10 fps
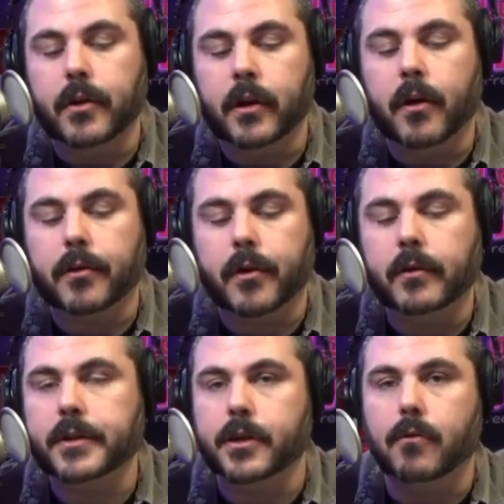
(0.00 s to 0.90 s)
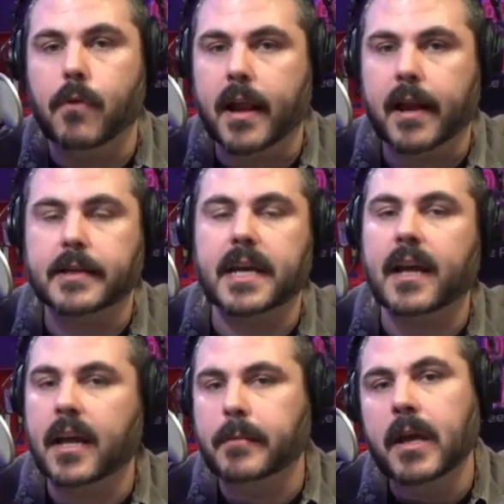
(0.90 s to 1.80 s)
You can go through and listen to one at a
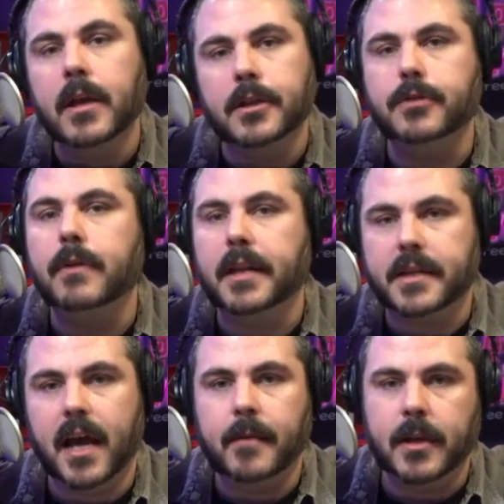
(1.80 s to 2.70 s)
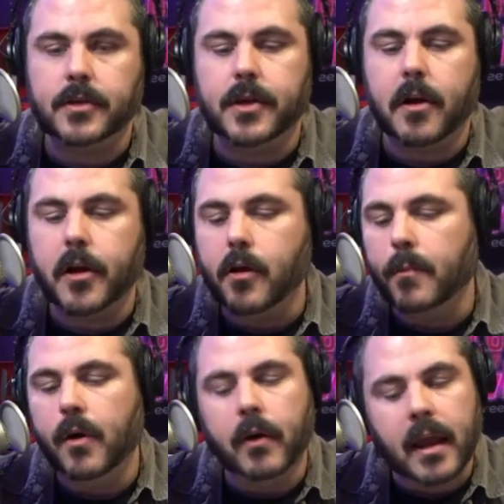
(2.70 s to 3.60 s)
time, two at a time in a stereo
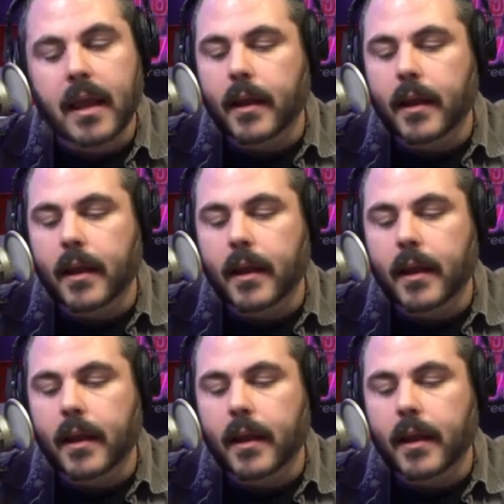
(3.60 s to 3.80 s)
mode.